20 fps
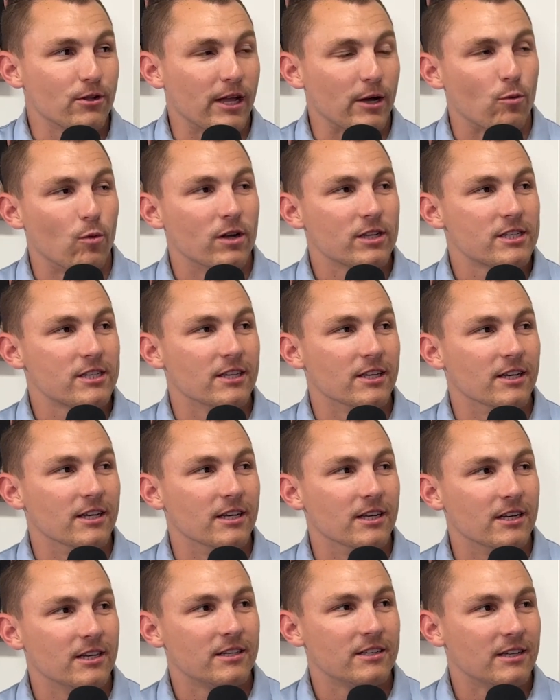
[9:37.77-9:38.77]
like,
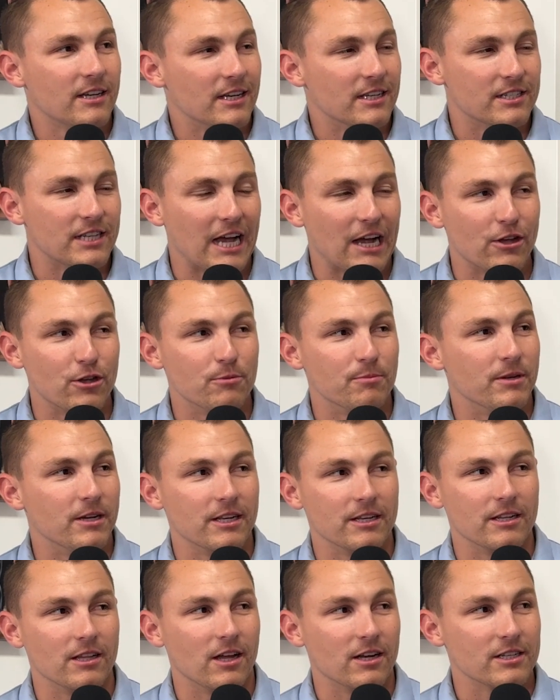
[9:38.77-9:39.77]
how you've been
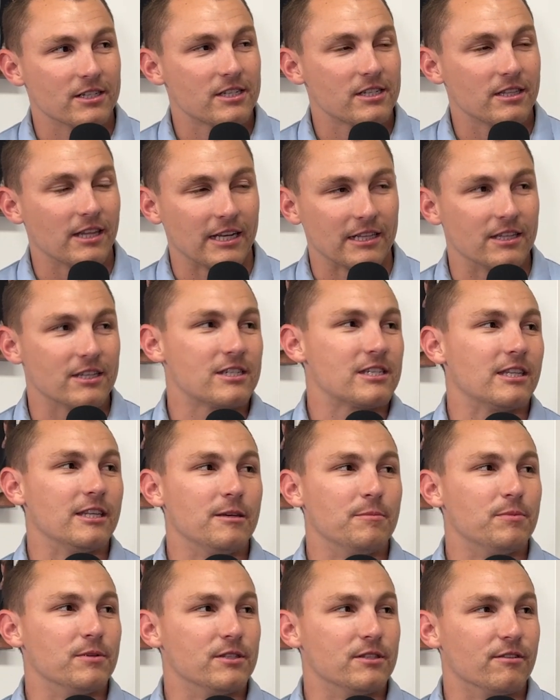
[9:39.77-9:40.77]
getting a lot of like the
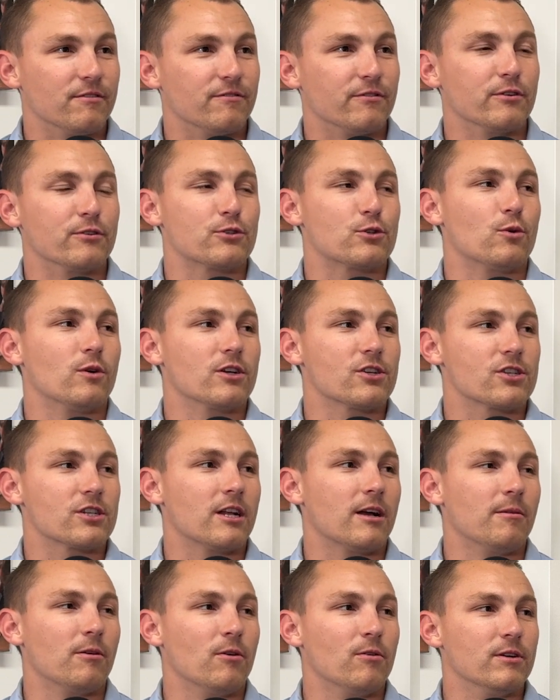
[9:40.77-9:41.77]
sleep is the first question
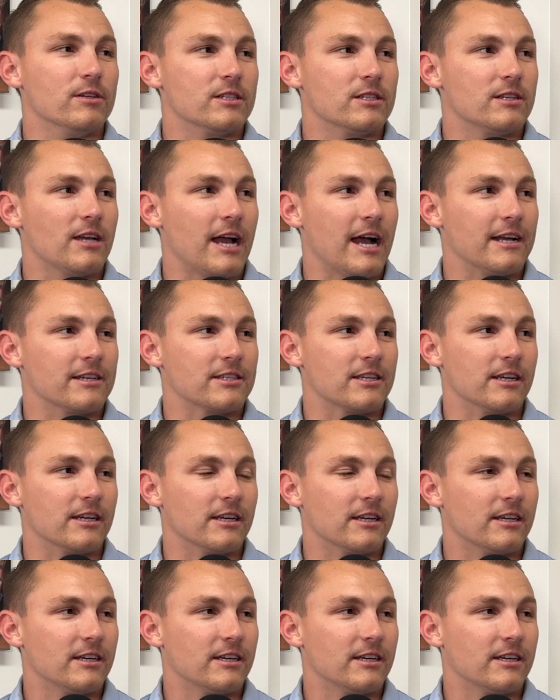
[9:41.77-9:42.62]
I'm always asking.